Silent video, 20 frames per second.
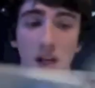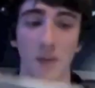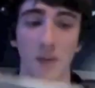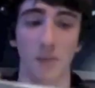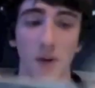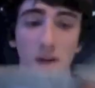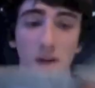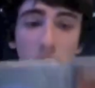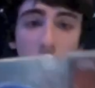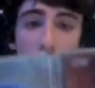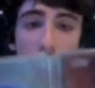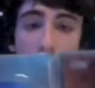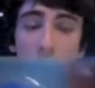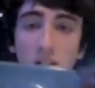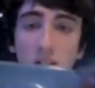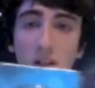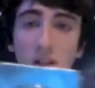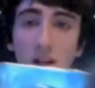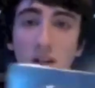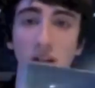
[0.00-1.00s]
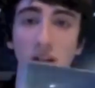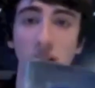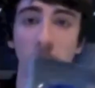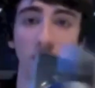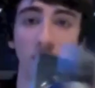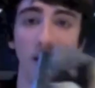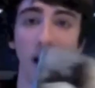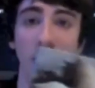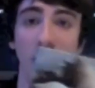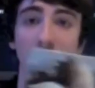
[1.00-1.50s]
But I thought I'd
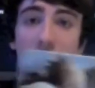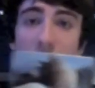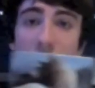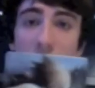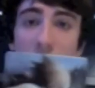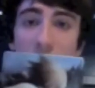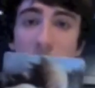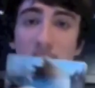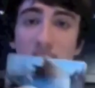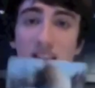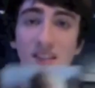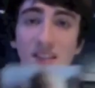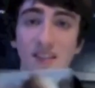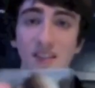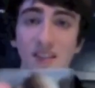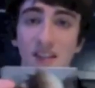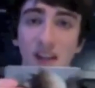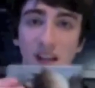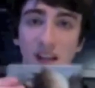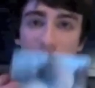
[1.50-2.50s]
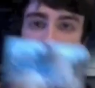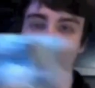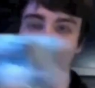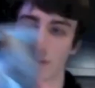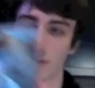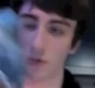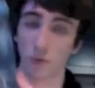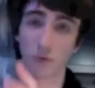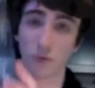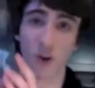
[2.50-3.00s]
have that disc and have
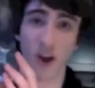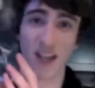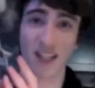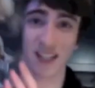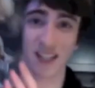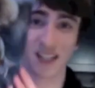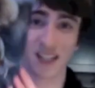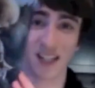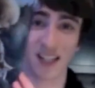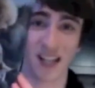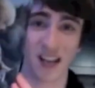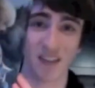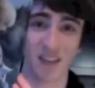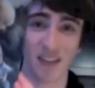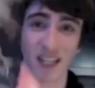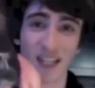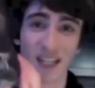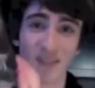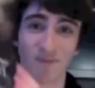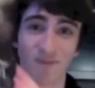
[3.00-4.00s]
it all nice and lovely.